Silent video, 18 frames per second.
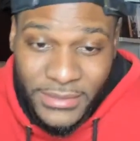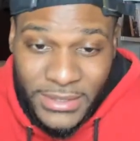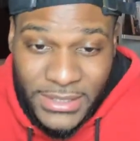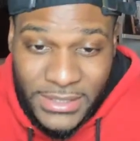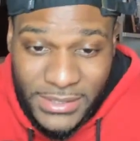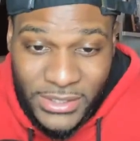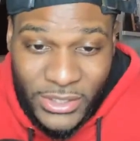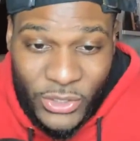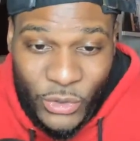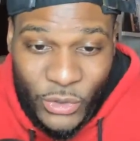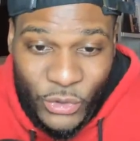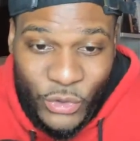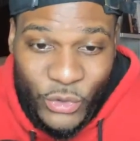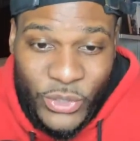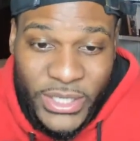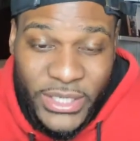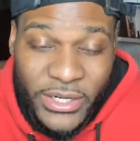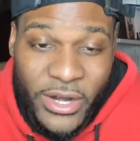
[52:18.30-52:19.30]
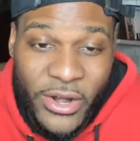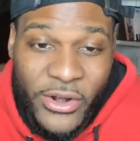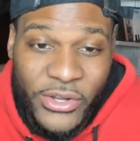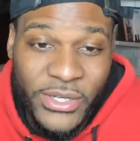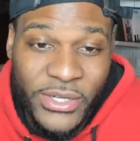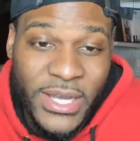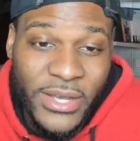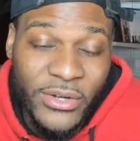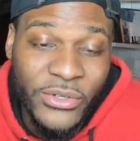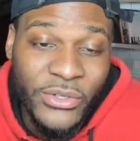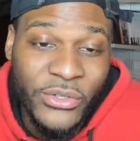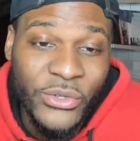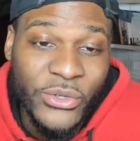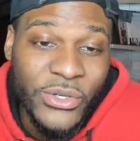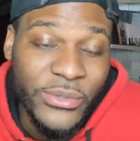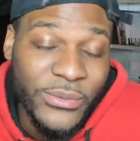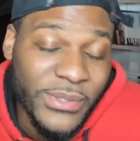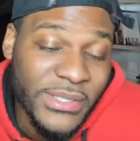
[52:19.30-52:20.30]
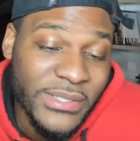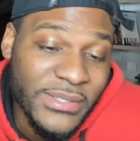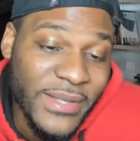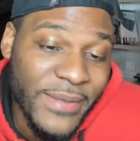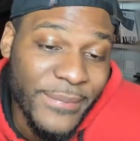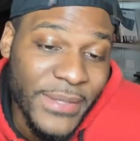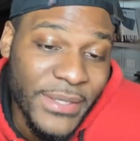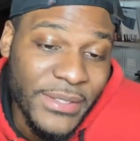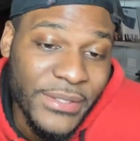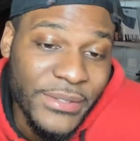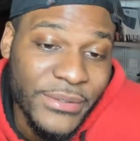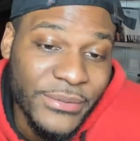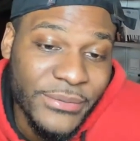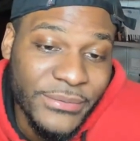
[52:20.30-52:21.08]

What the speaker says: So you get hurt, you're not on the court. What does that make you?